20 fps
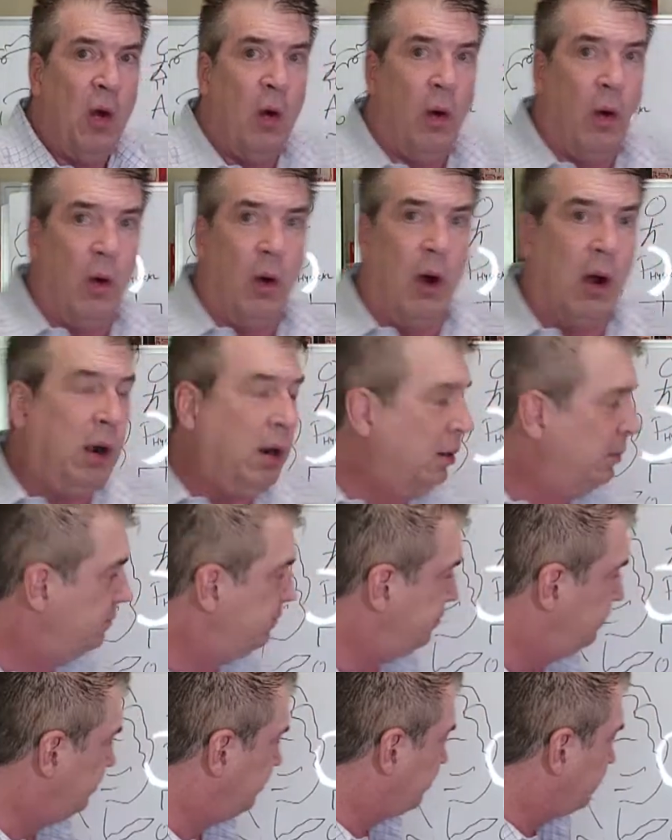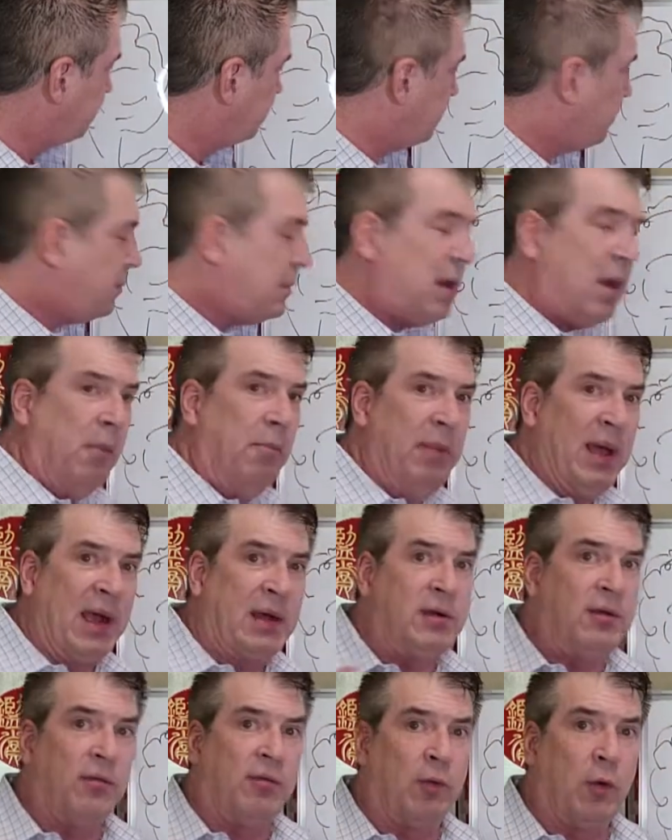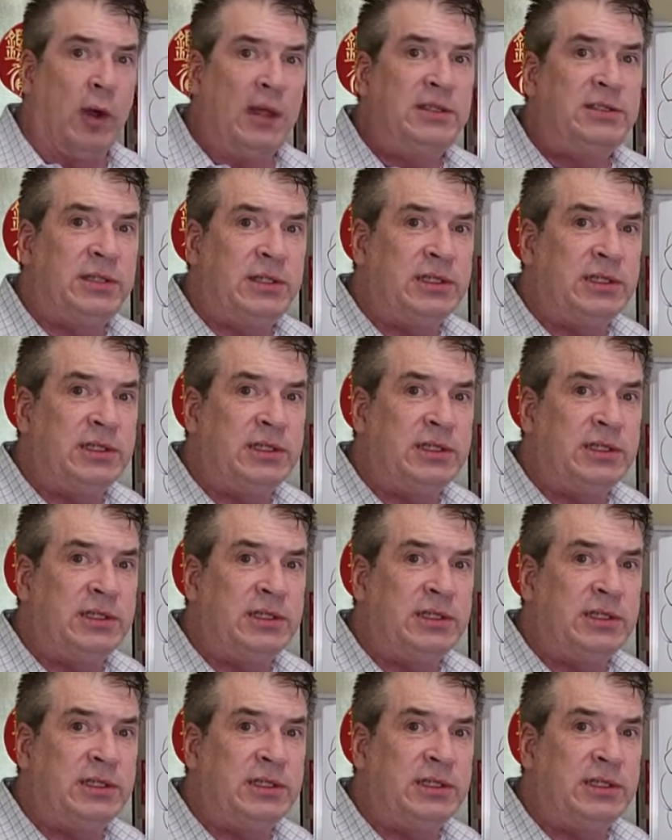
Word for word: or back to Freud's